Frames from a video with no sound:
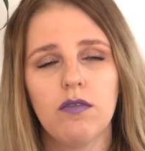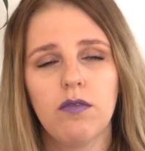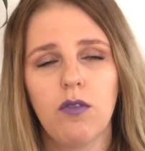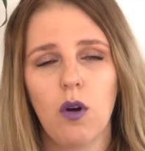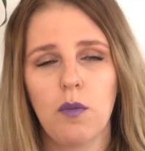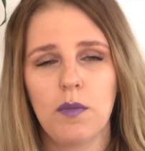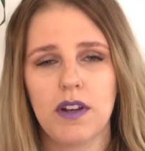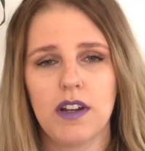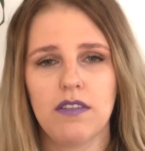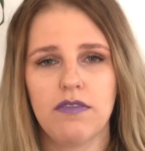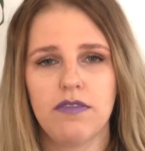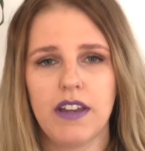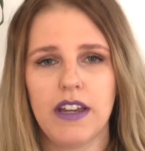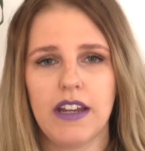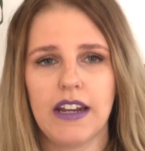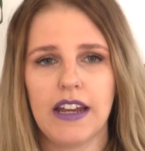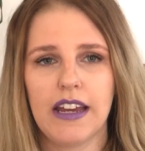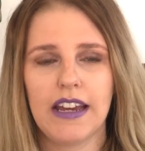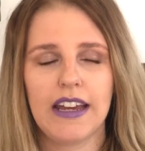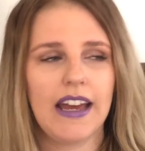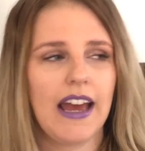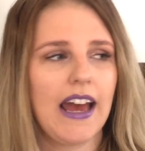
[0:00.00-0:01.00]
formula
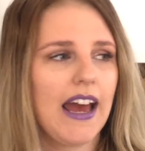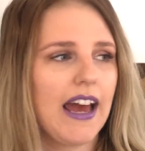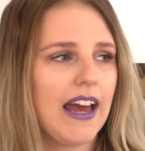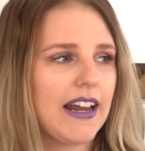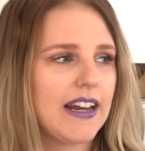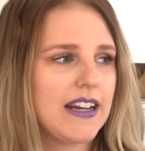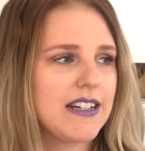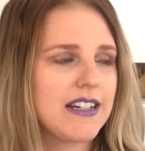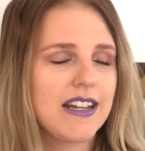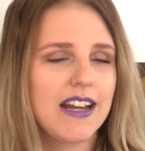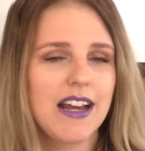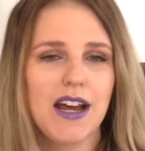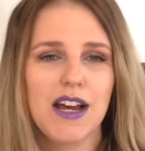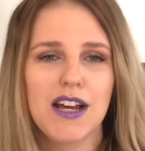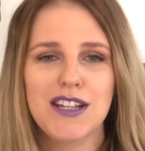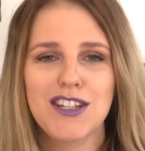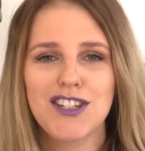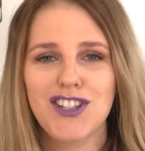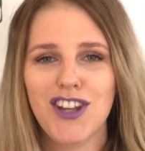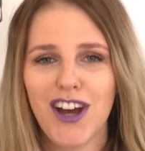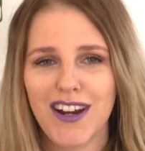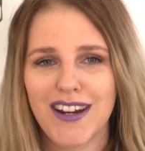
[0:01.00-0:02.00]
feeding and
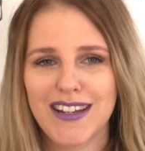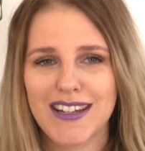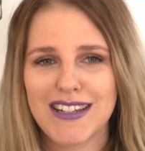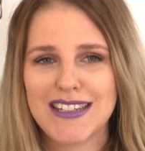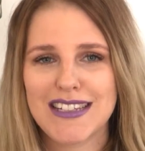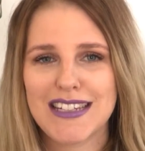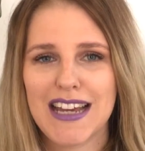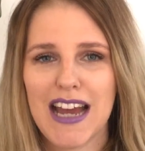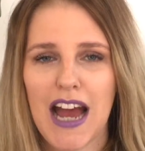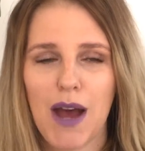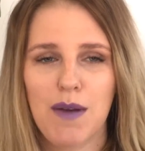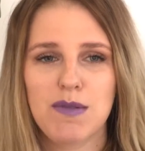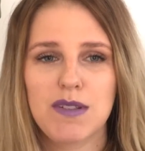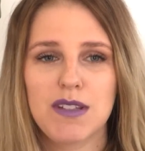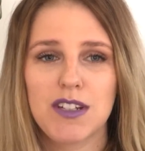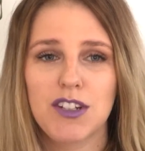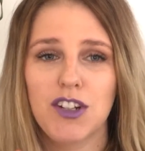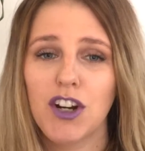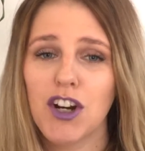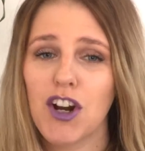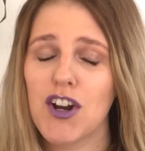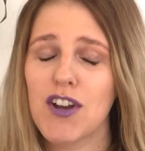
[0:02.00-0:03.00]
solids comes
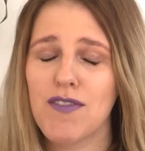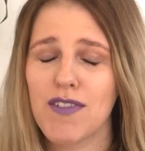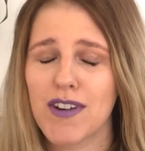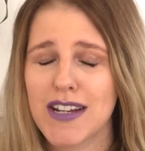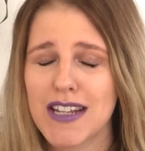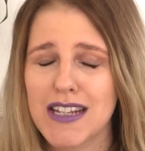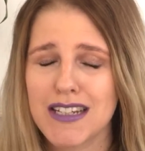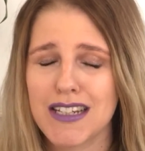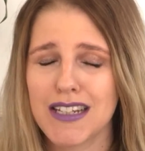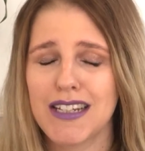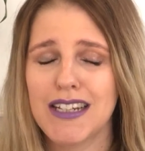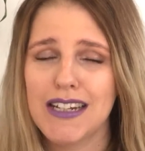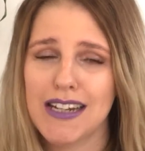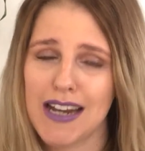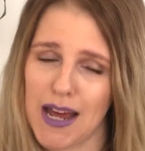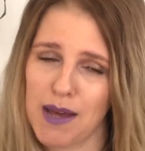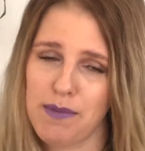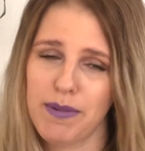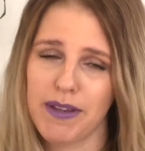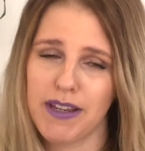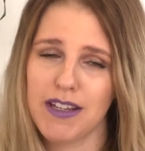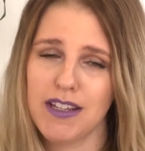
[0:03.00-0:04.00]
not only very stinky
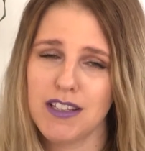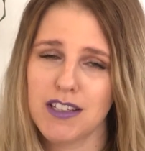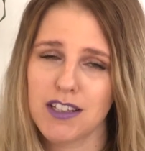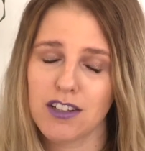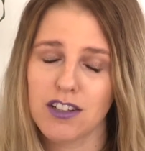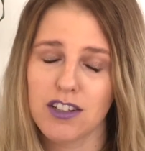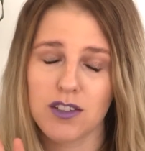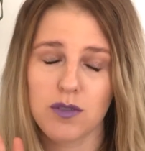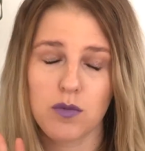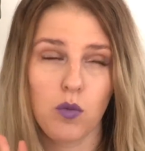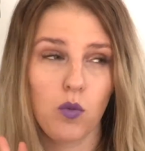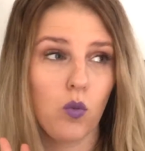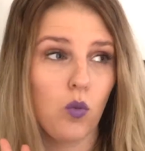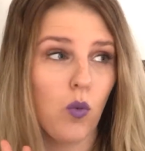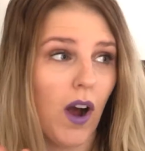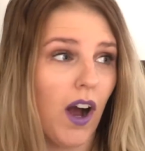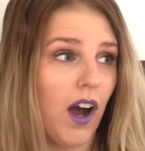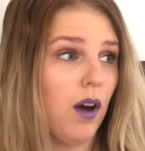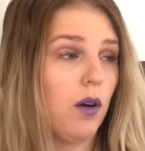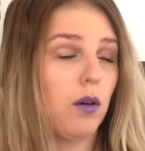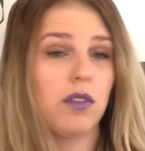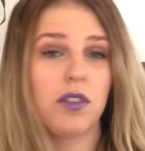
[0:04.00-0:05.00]
nappies, because
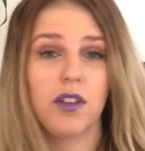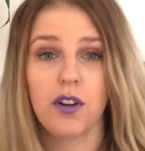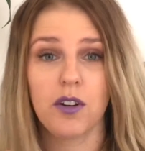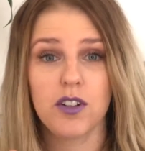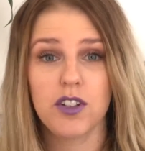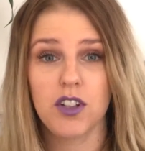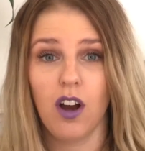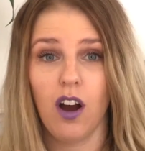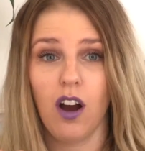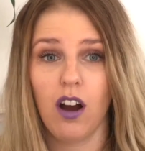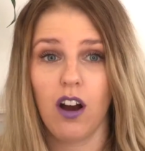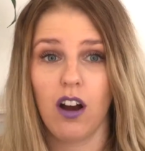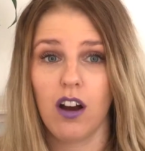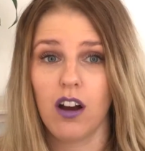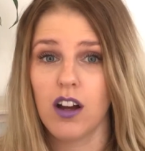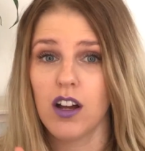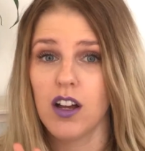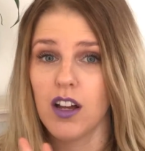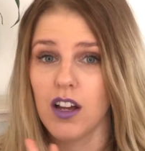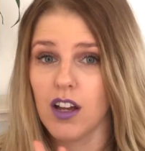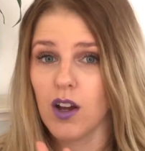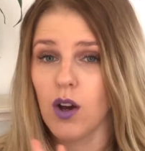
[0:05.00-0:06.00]
wow, those
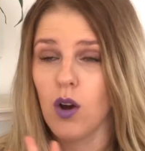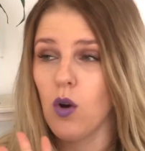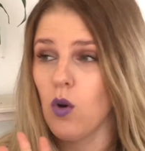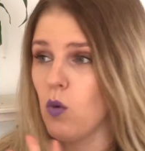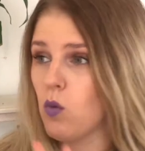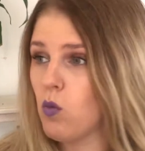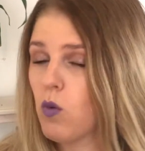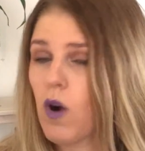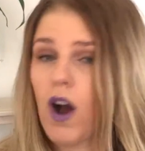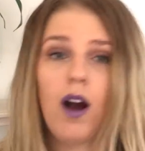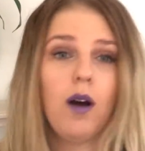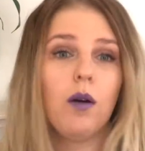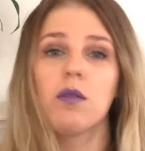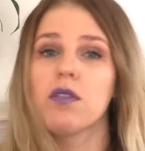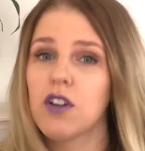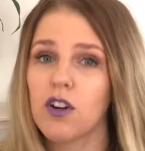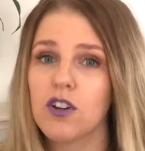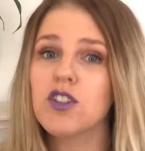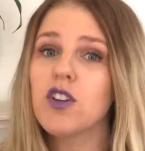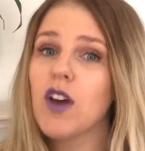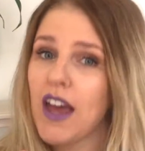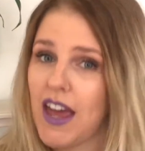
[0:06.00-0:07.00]

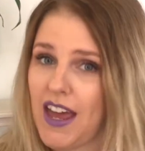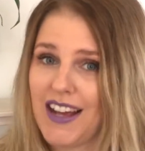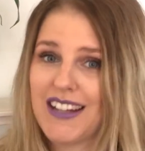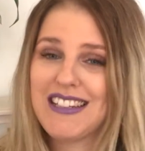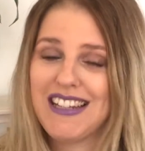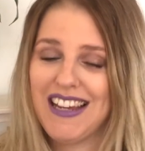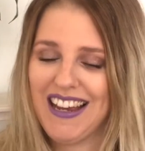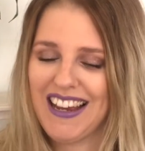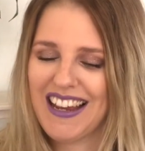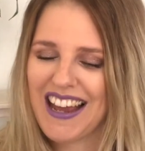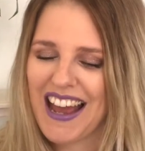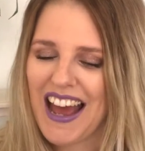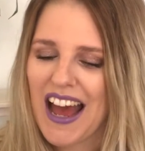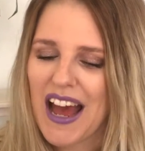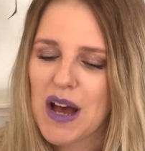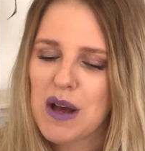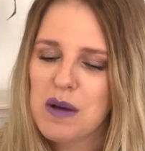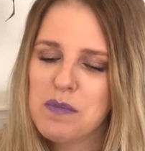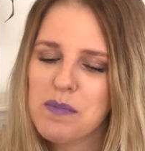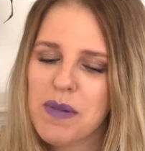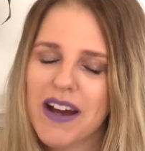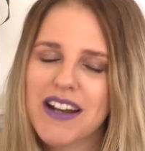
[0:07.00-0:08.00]
are hectic,
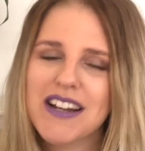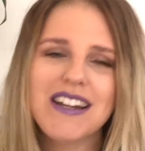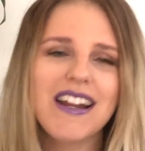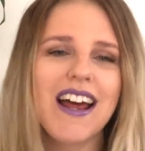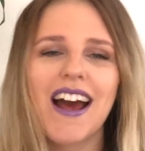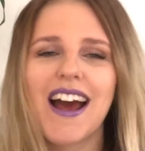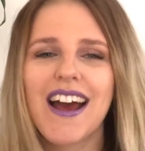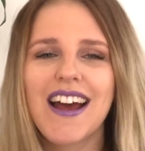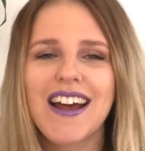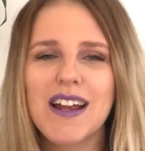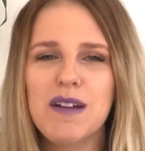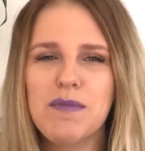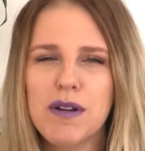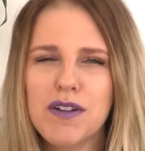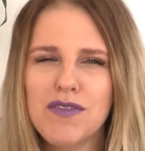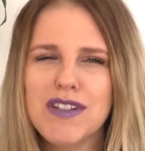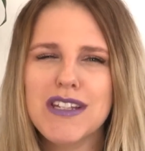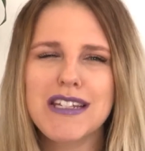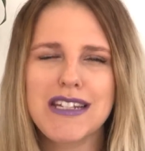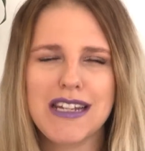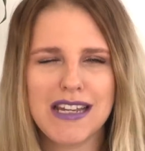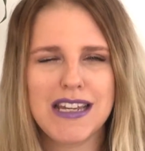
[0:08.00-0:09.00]
but a bit of
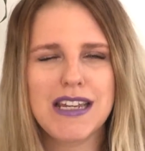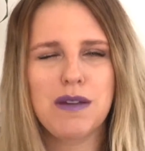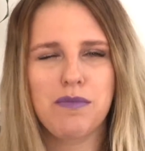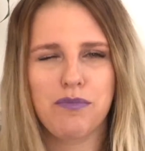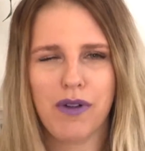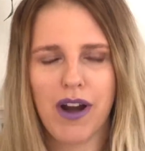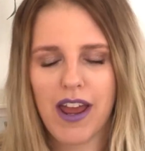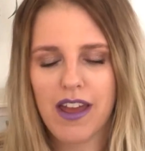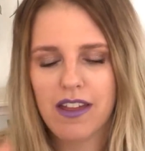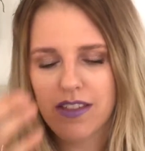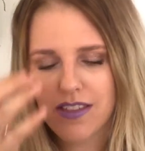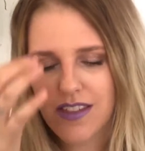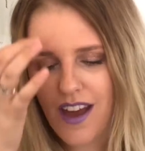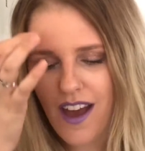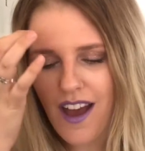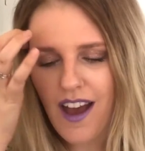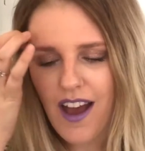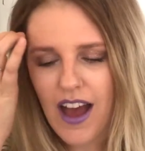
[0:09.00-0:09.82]
a stinky breath.